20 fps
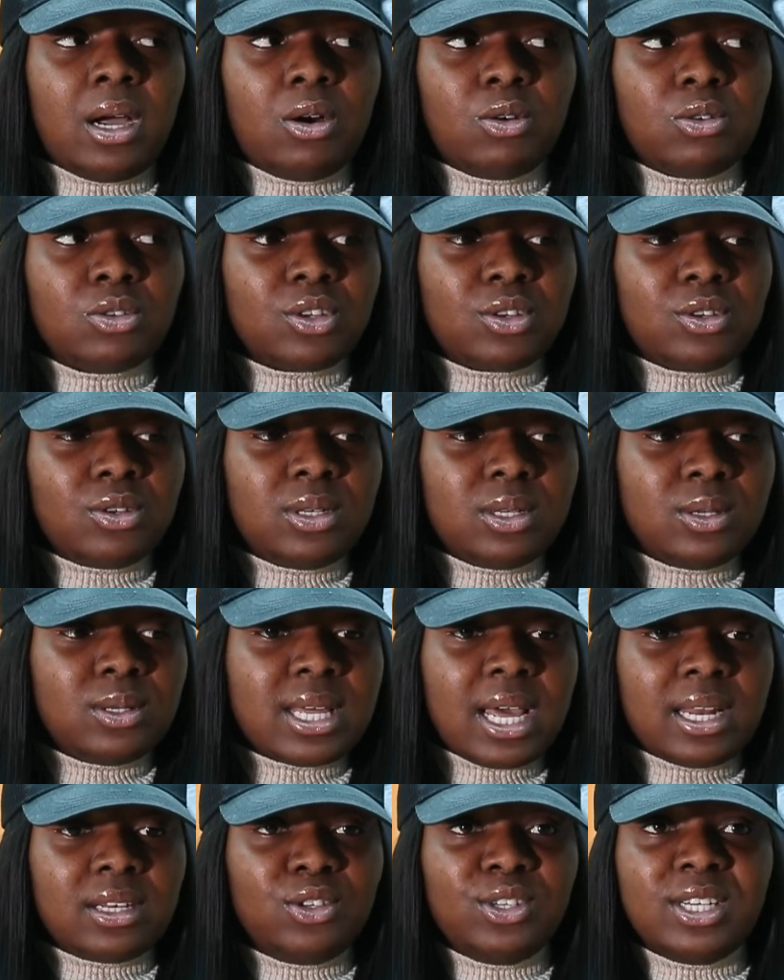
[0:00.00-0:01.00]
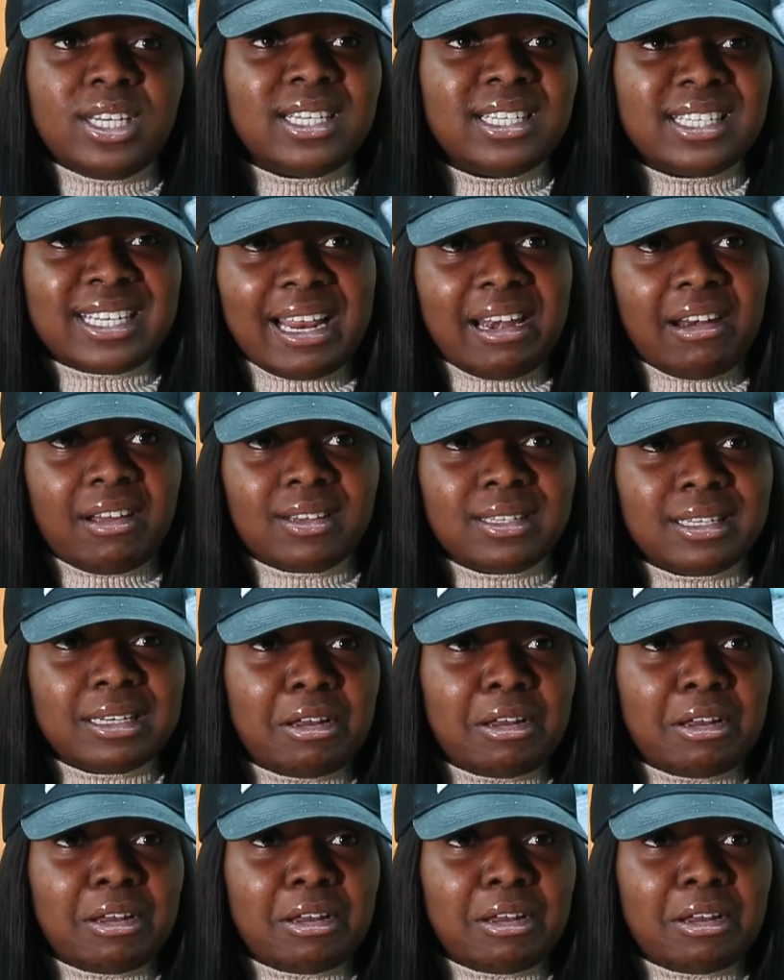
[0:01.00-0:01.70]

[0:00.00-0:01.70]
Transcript: oh, so you did that, you didn't tell us,